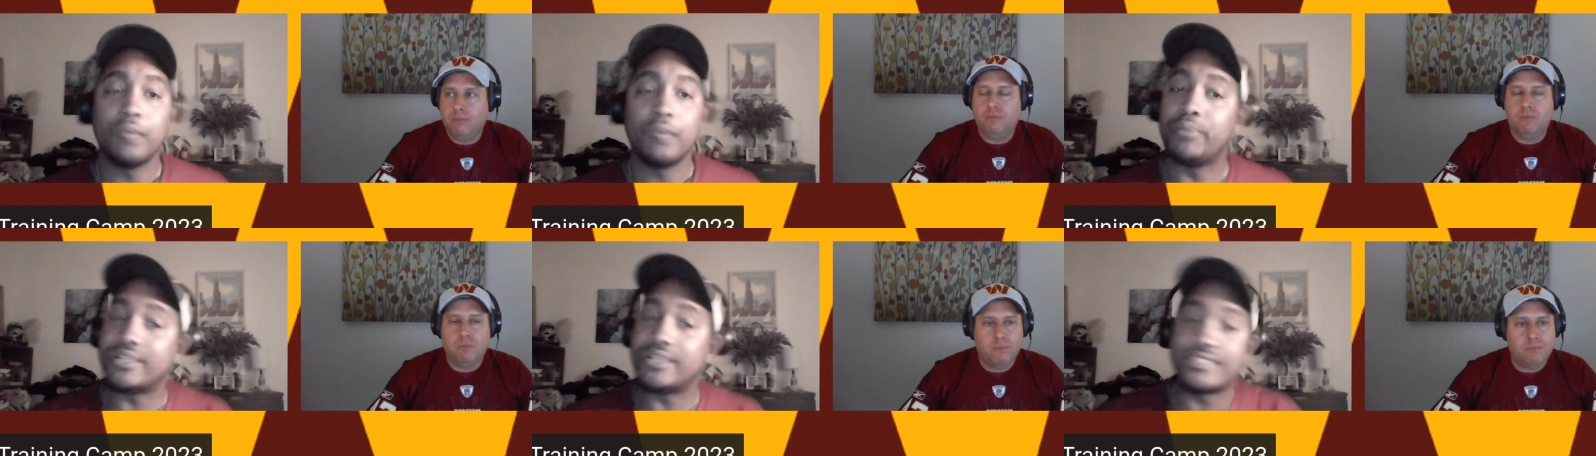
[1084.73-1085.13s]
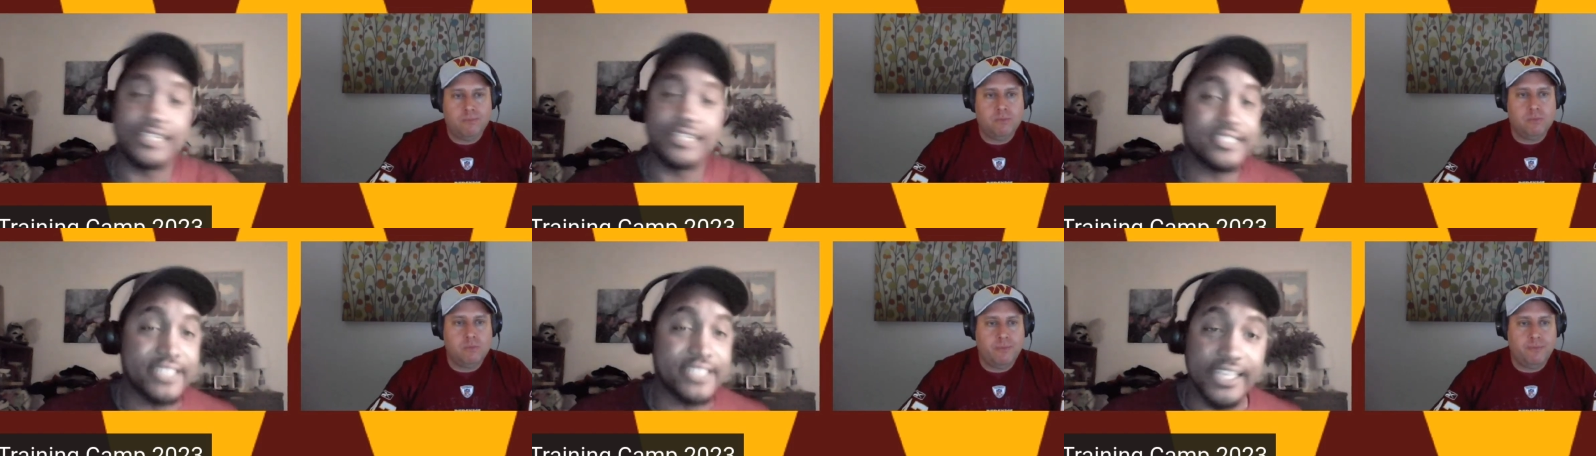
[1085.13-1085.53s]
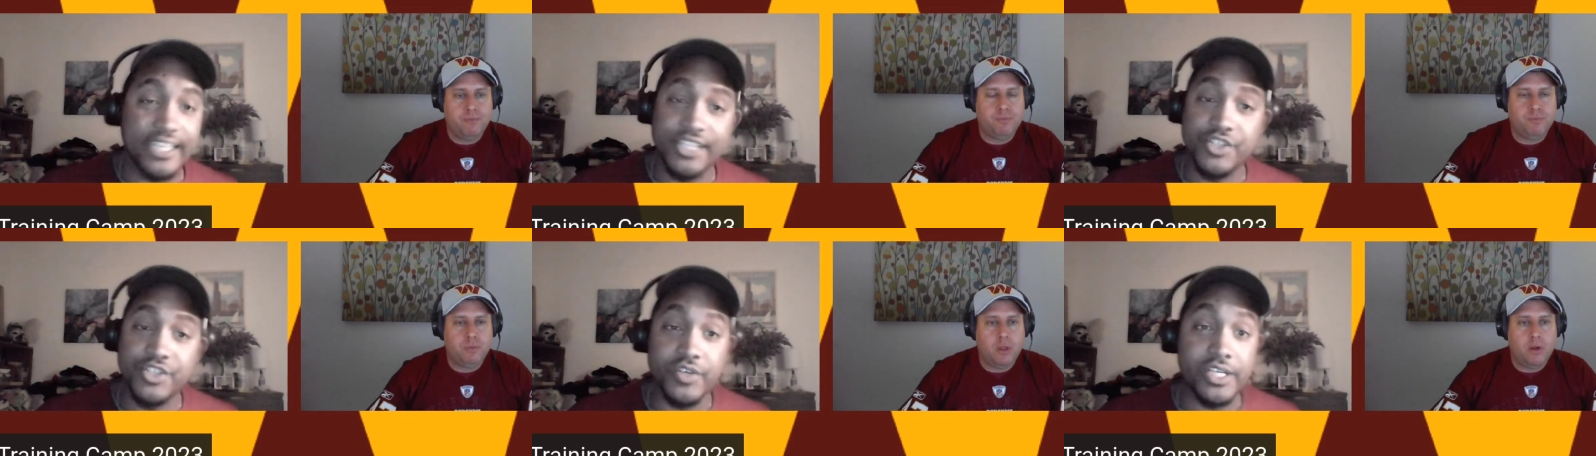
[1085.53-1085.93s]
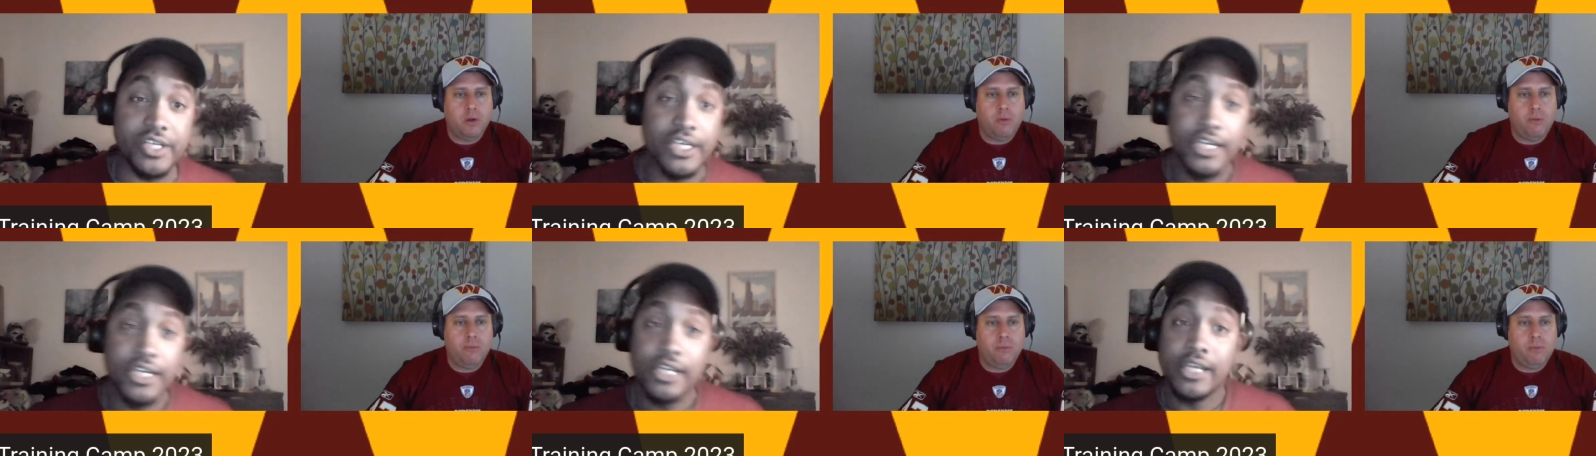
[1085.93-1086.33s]
Speaker 1: But since the injury,
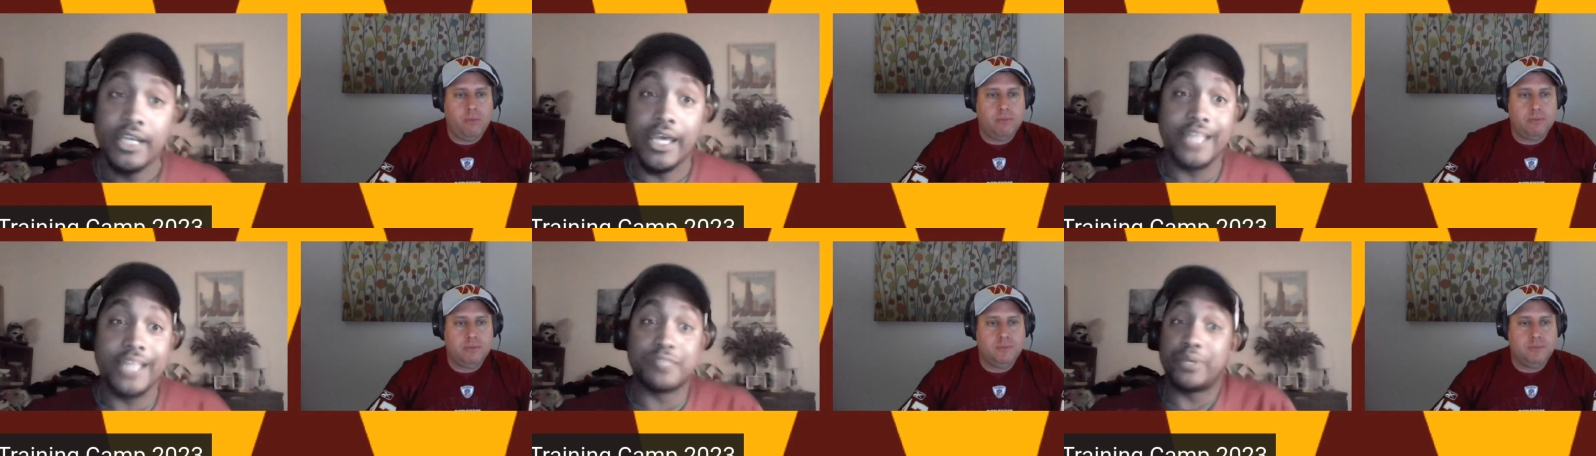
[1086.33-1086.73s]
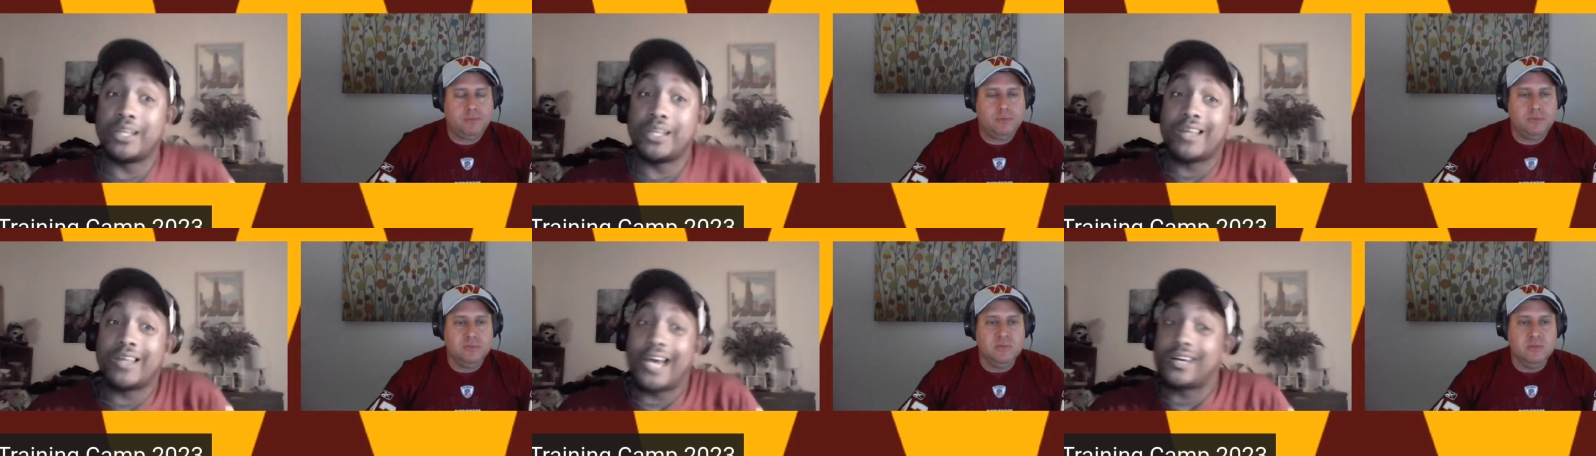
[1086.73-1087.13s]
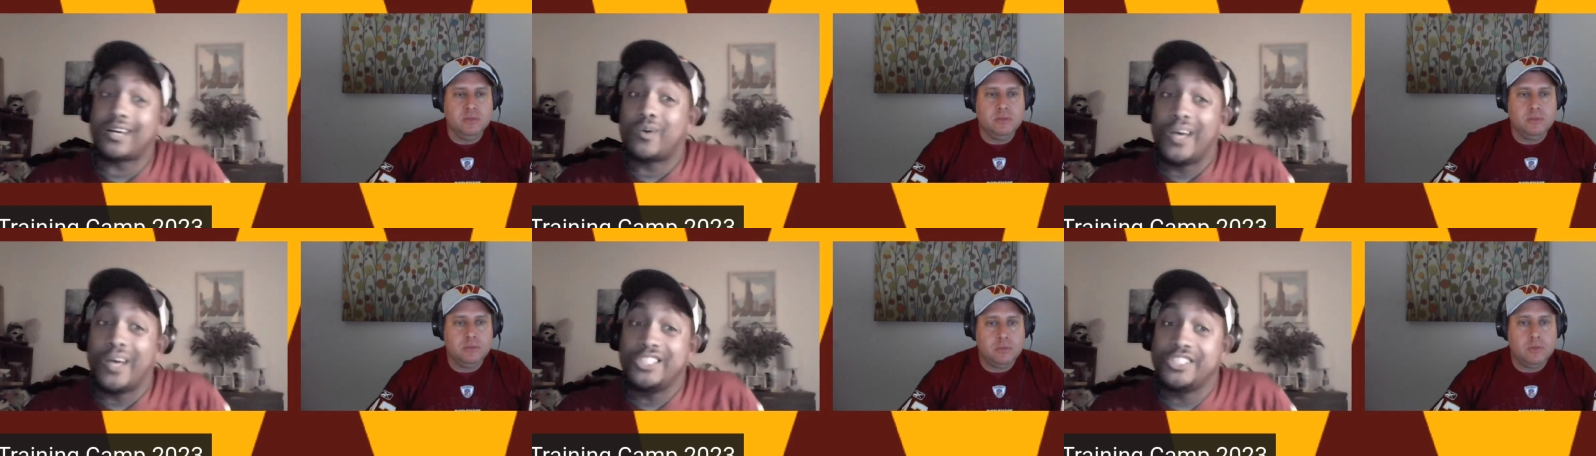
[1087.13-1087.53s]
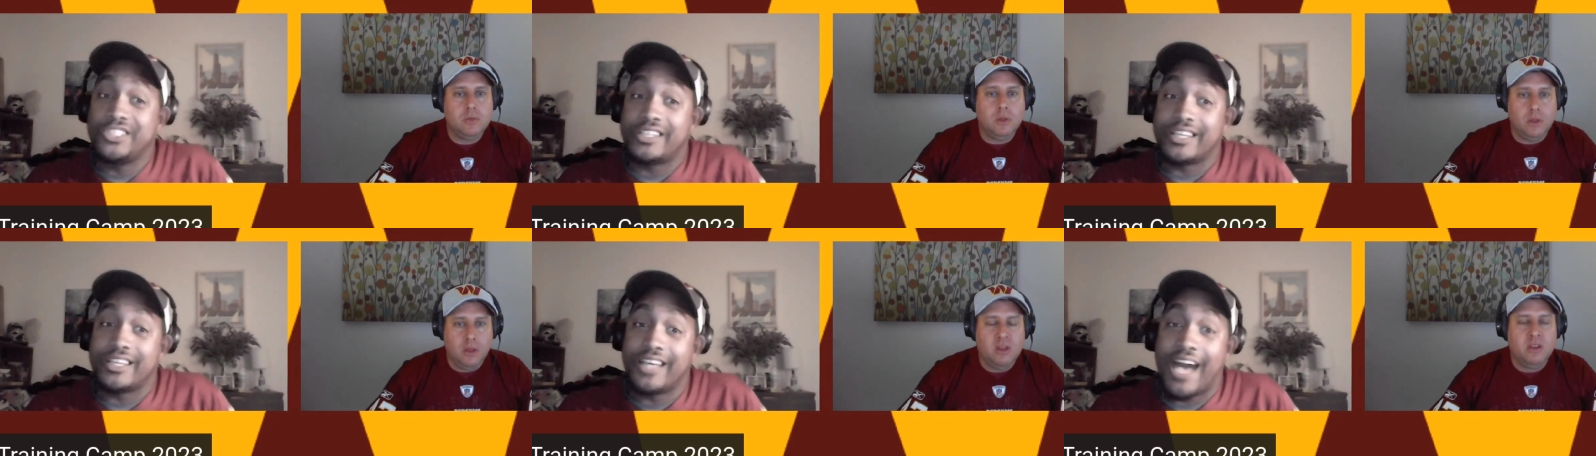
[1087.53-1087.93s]
it's been a lot of
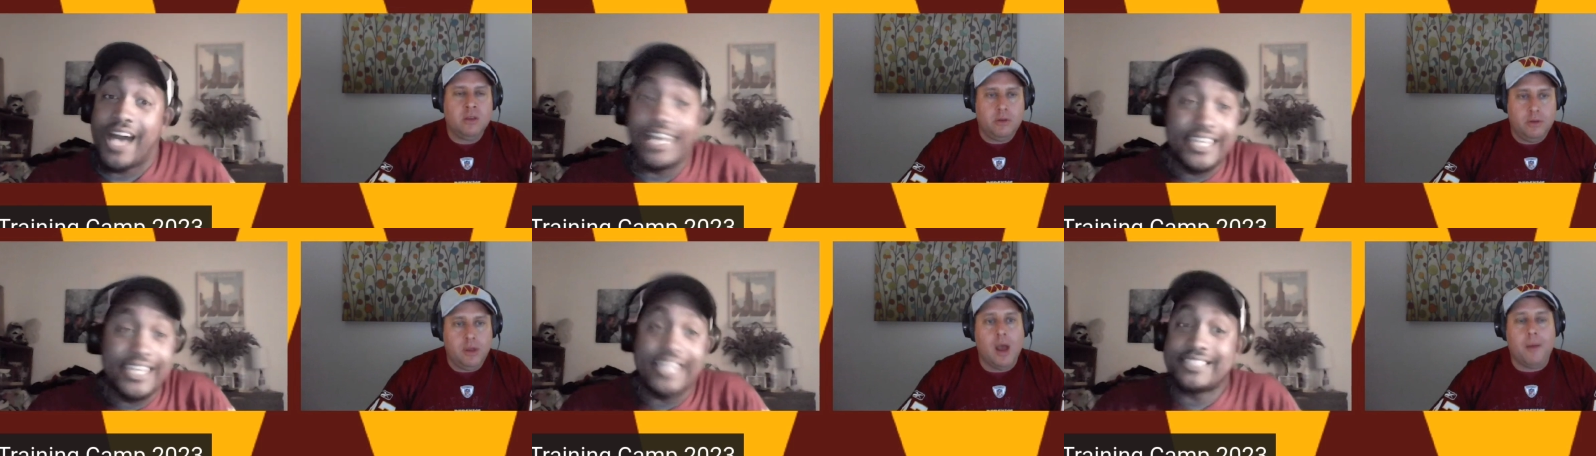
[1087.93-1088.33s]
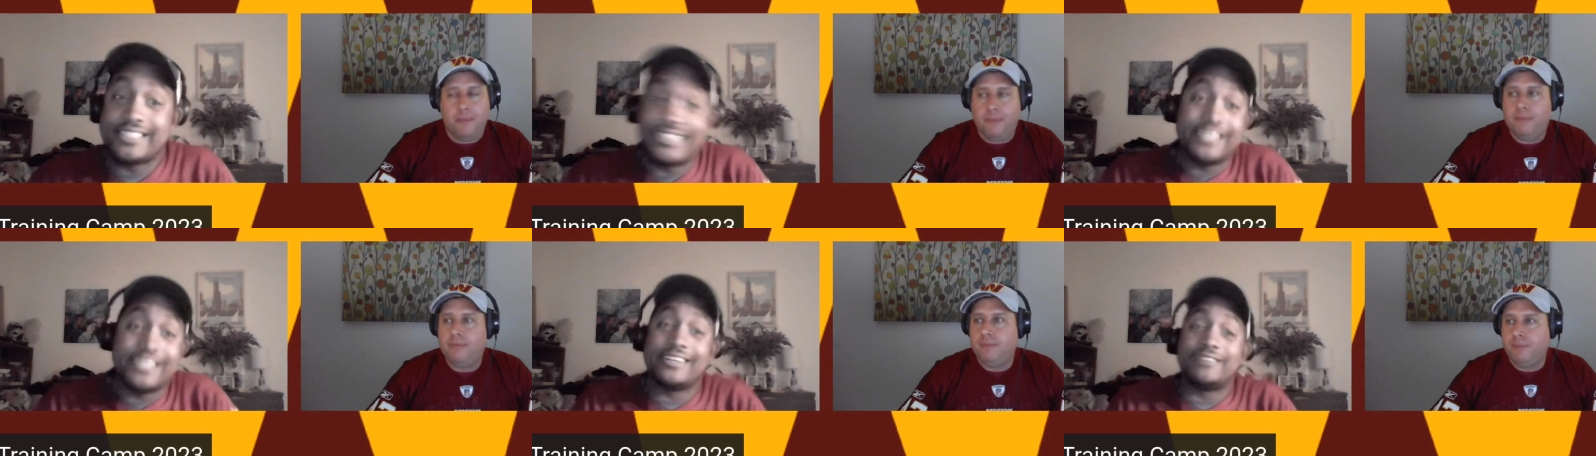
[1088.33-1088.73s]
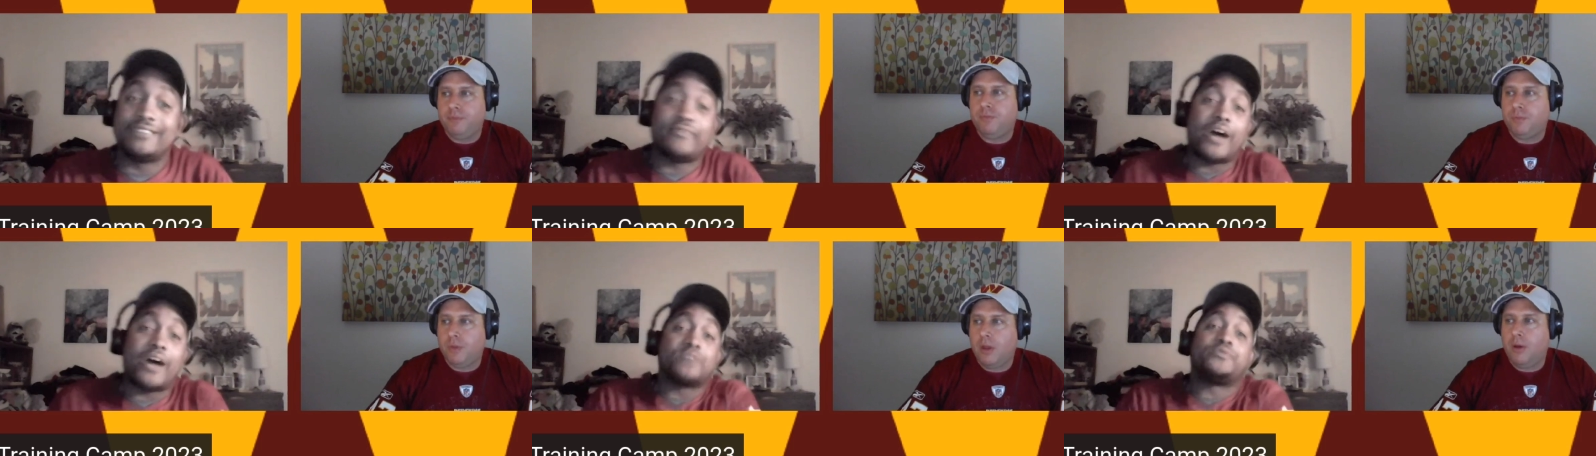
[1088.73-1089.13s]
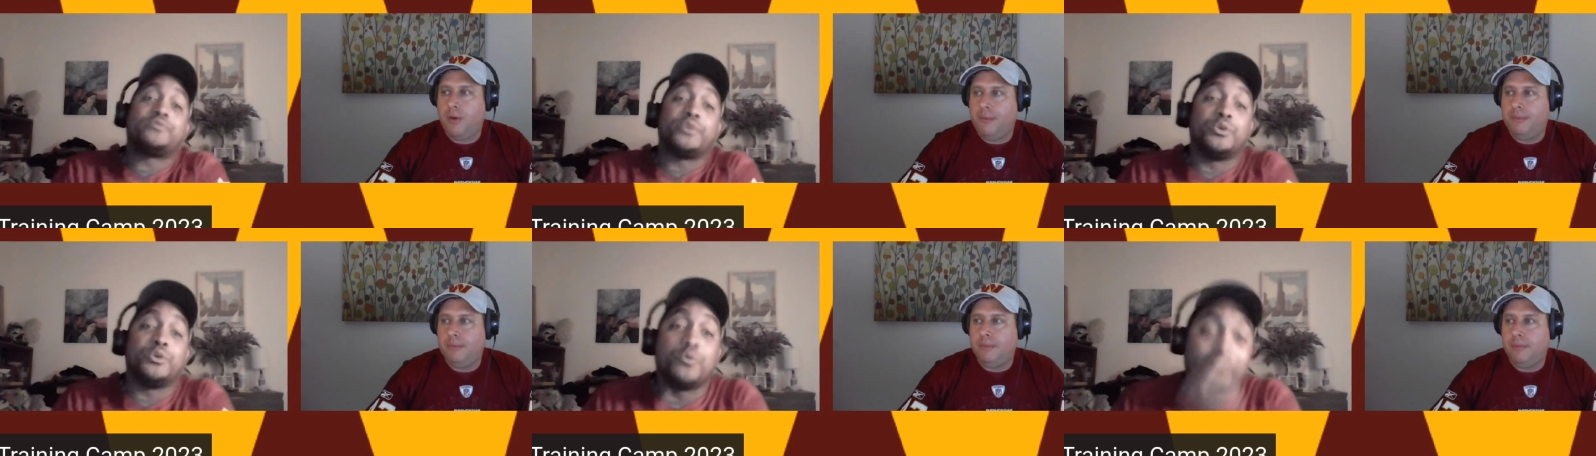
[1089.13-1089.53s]
questioning. I can't yeah. sit here and vouch for
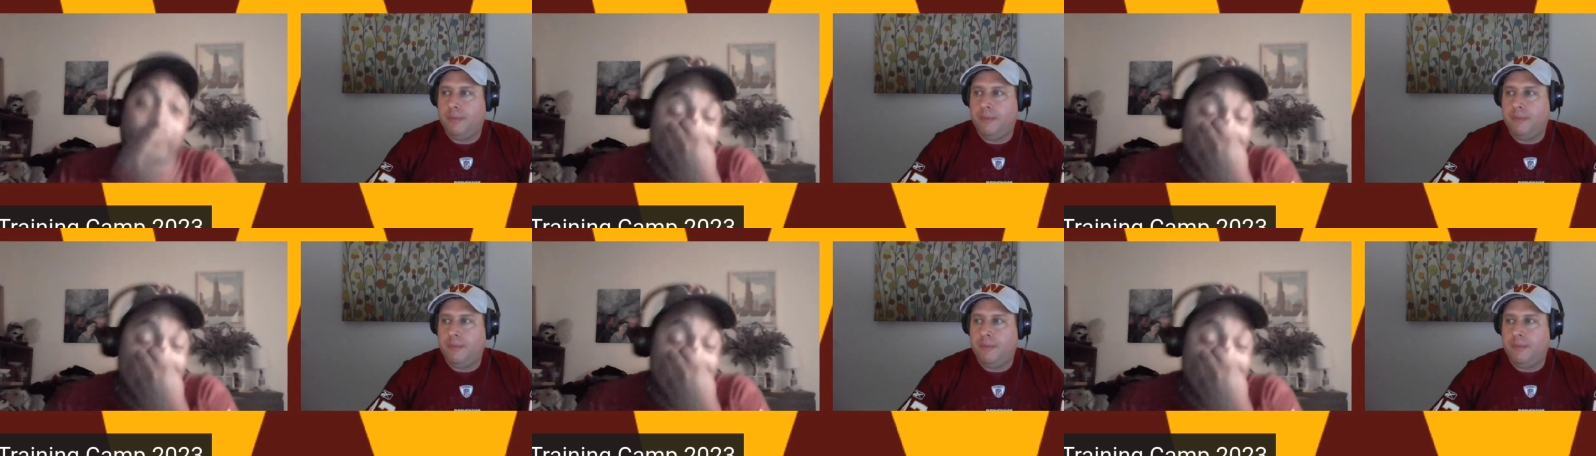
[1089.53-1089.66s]
you if I